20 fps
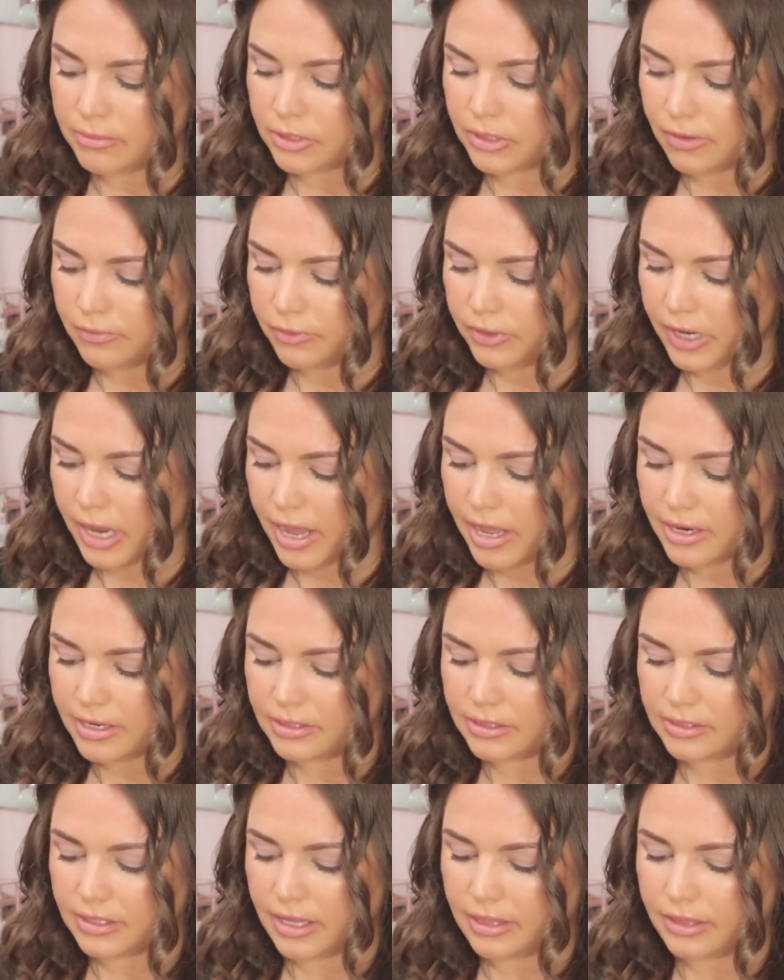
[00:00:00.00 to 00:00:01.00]
So I went ahead
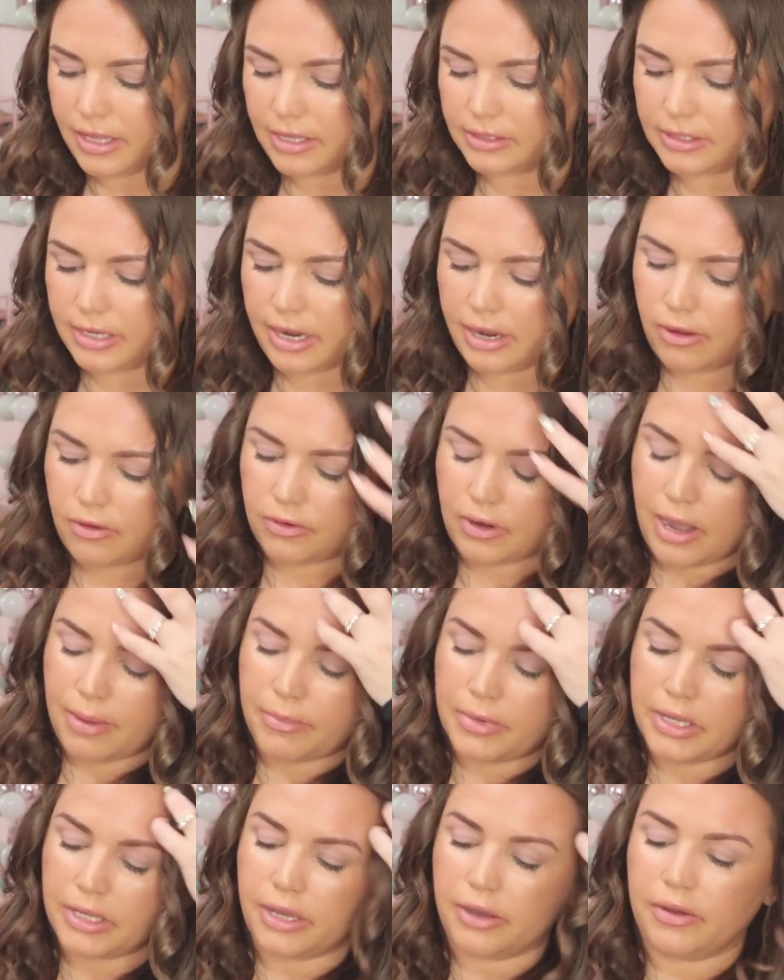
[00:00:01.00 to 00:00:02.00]
and set that down.
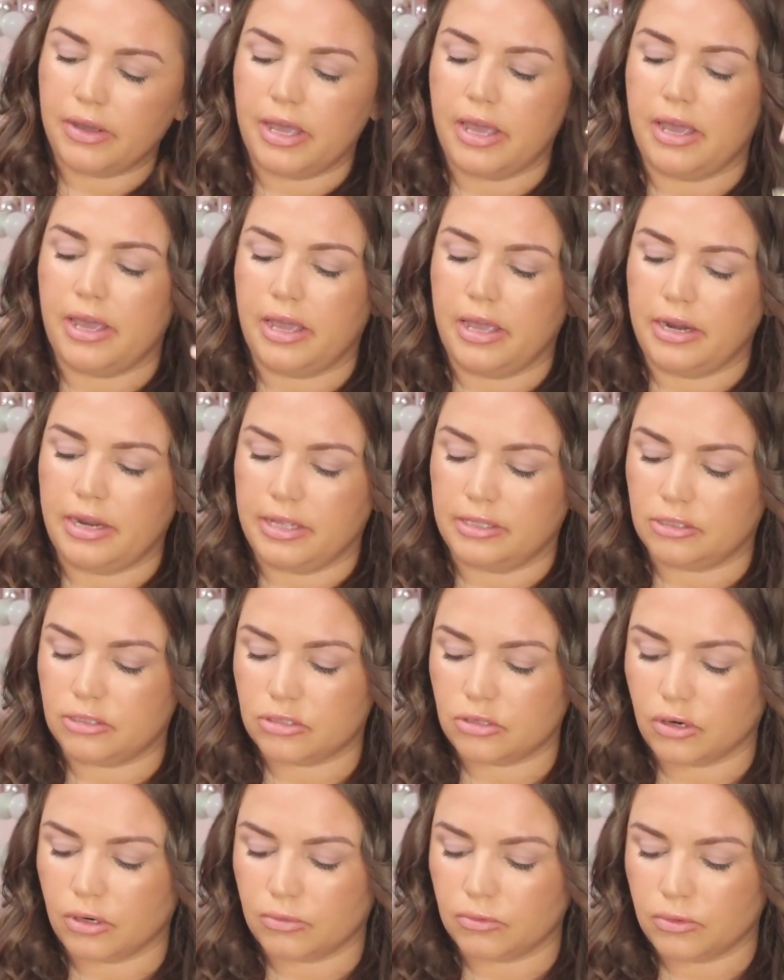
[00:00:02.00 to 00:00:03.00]
I'm going to go ahead and
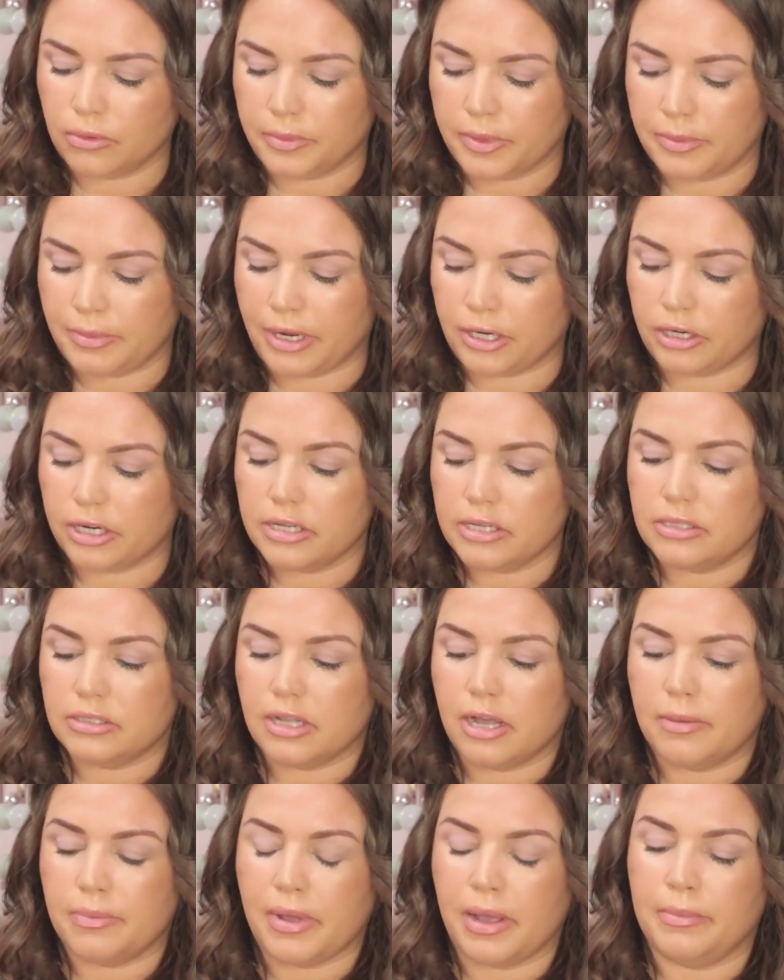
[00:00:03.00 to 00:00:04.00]
start warming my crease
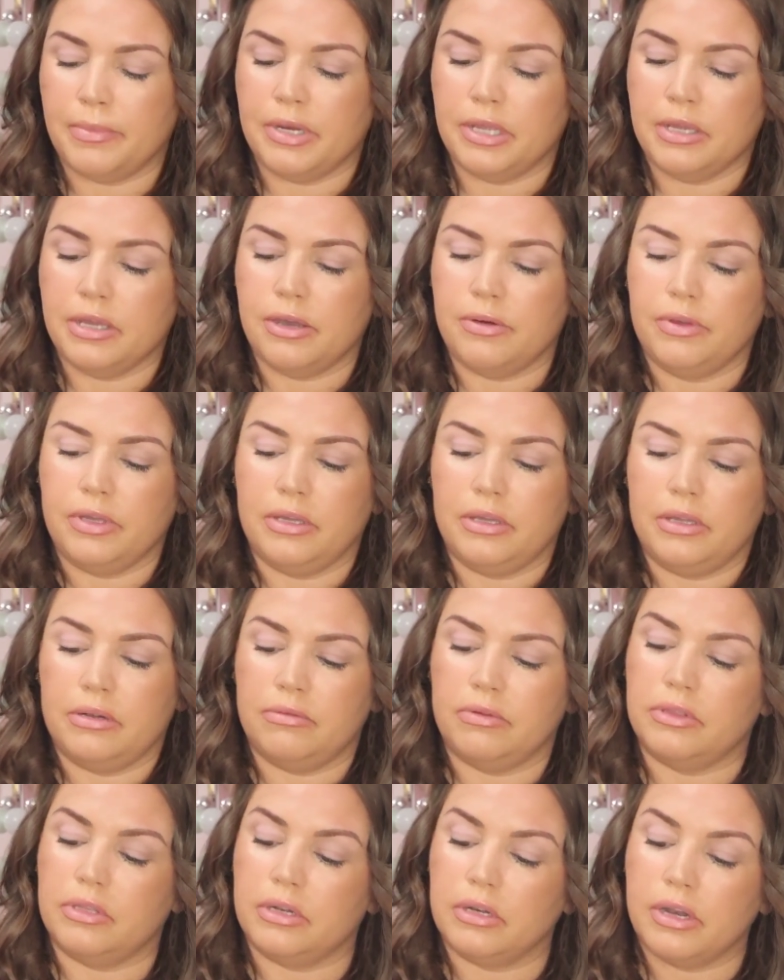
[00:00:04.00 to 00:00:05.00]
up. I'm going to go in
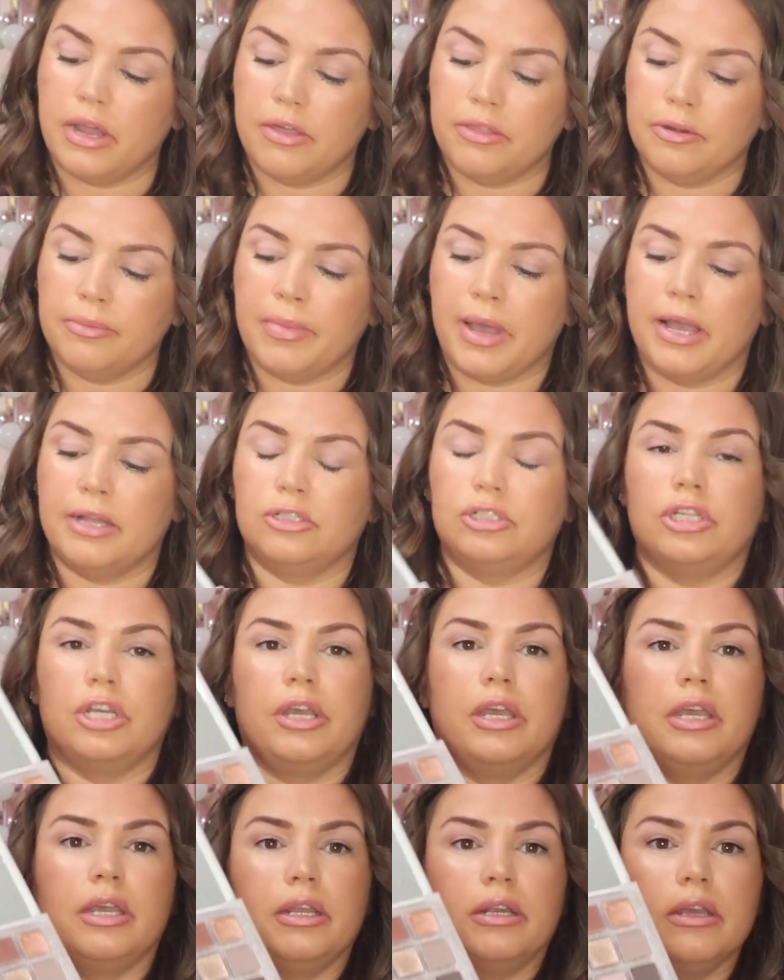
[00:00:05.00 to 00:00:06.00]
with another matte
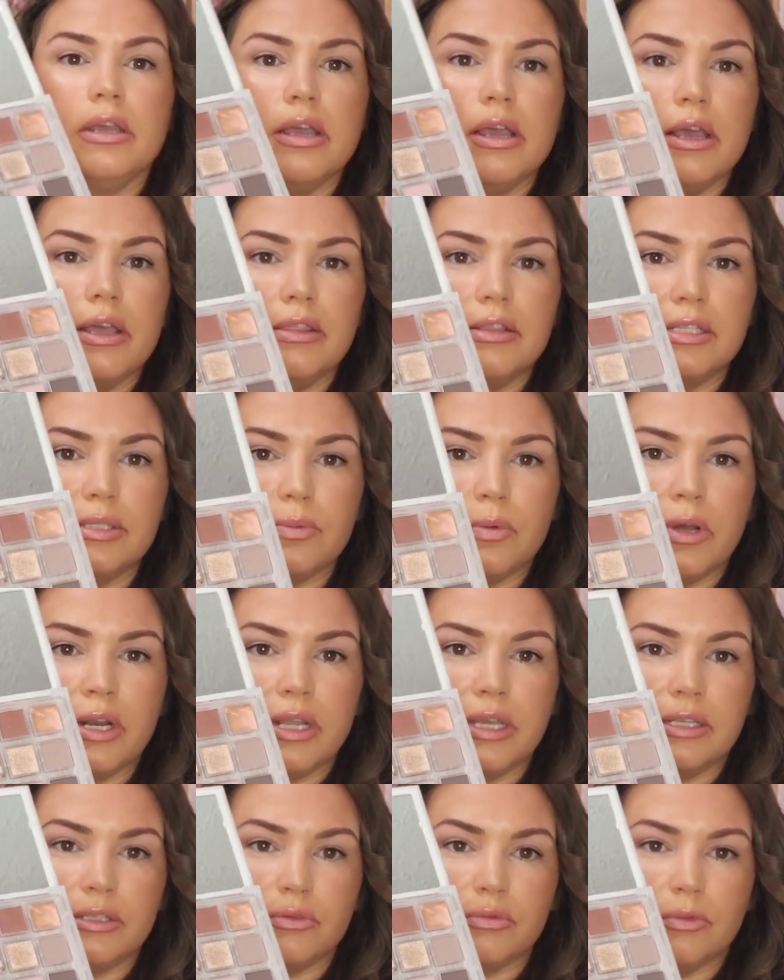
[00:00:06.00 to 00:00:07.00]
shade. This one
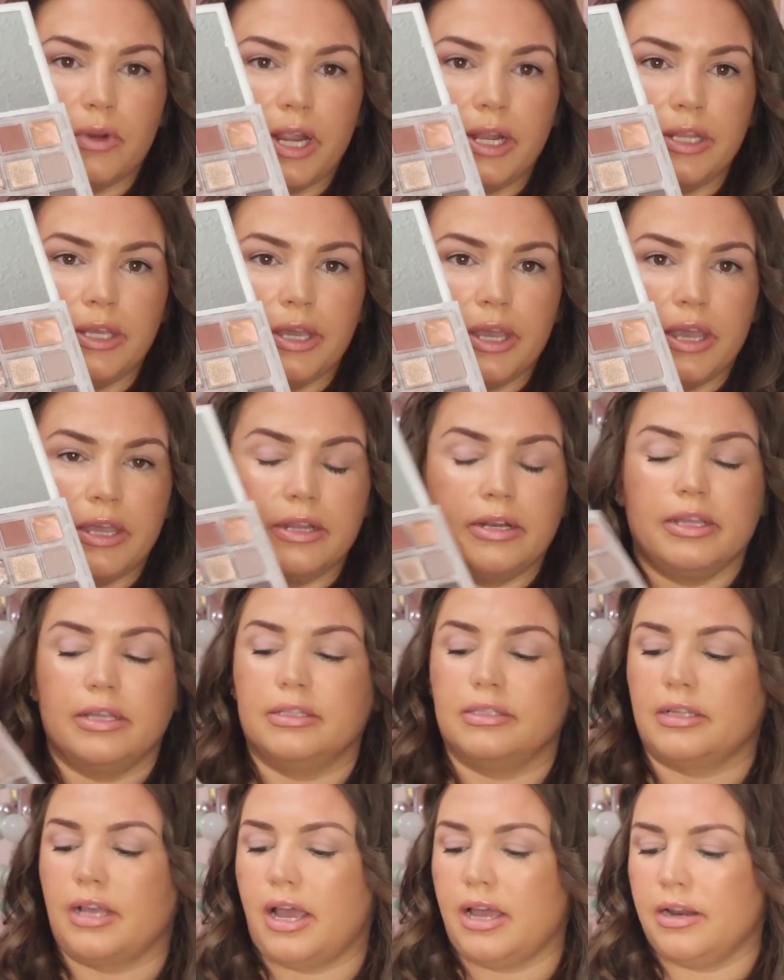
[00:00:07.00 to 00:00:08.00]
is Radiate.
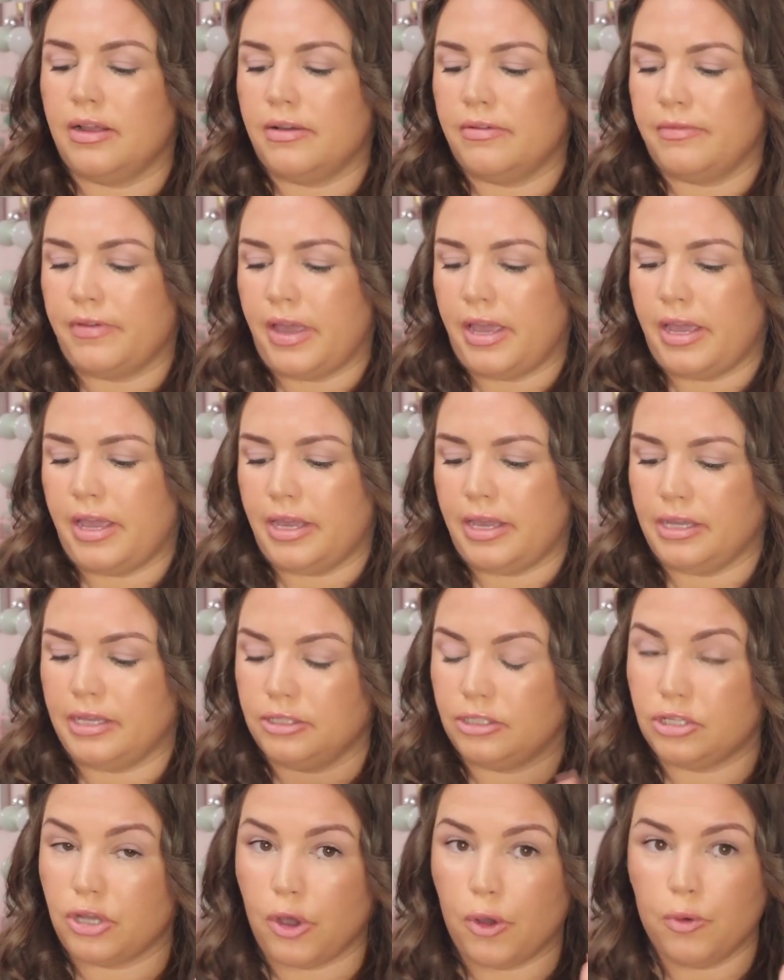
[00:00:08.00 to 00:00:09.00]
It's kind of a
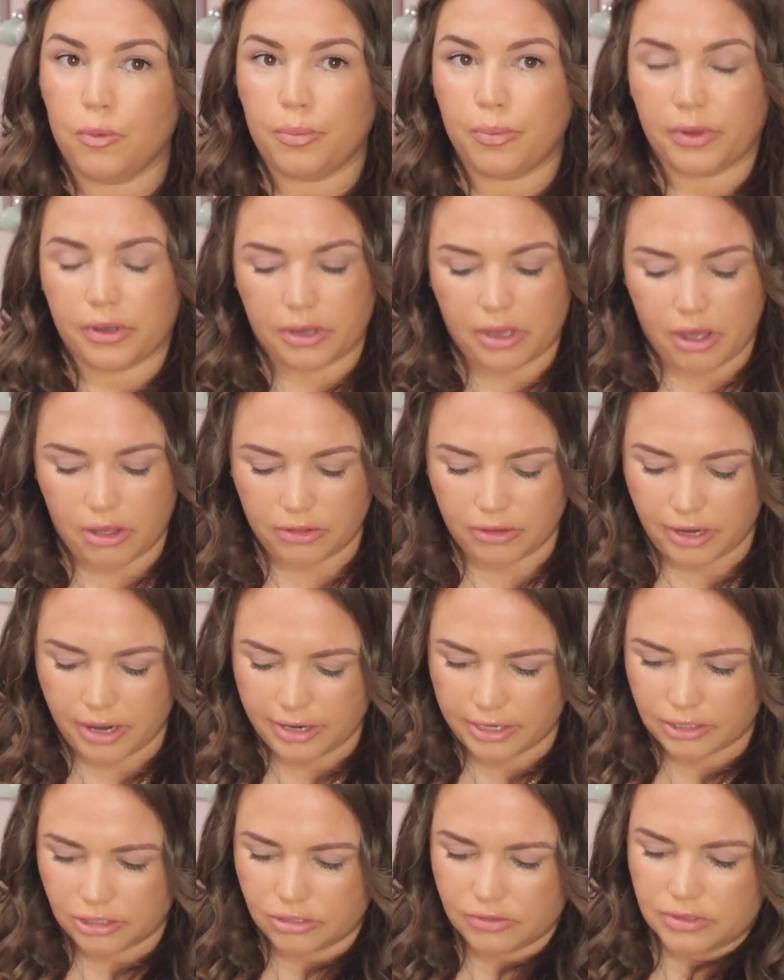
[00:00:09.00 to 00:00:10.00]
taupe color,
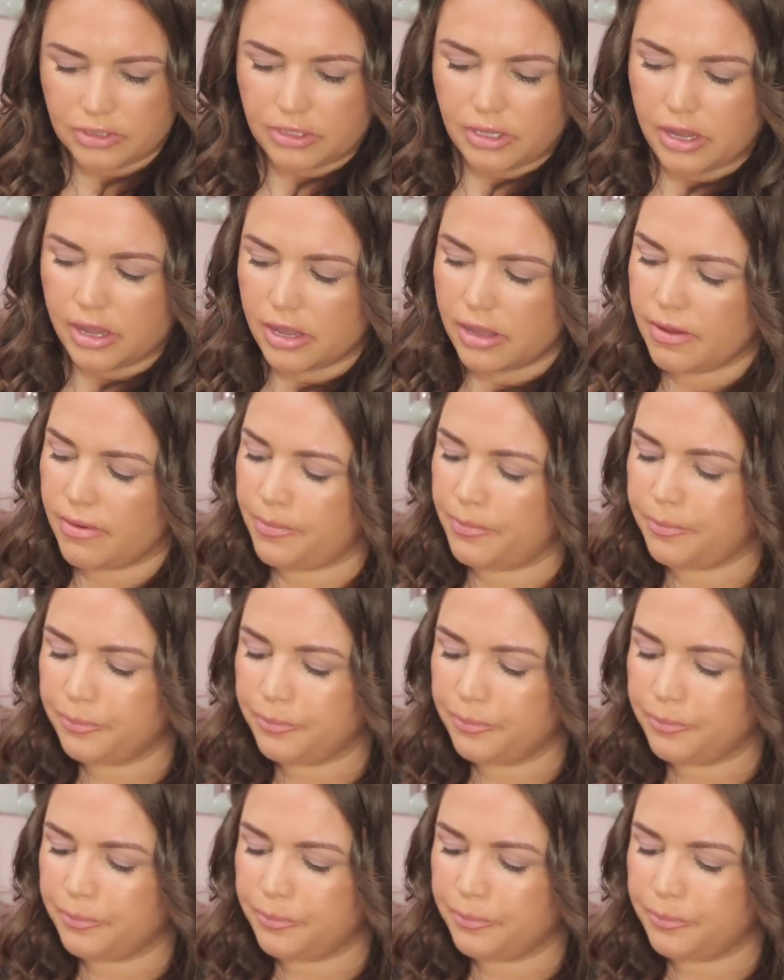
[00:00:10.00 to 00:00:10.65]
I guess you would say.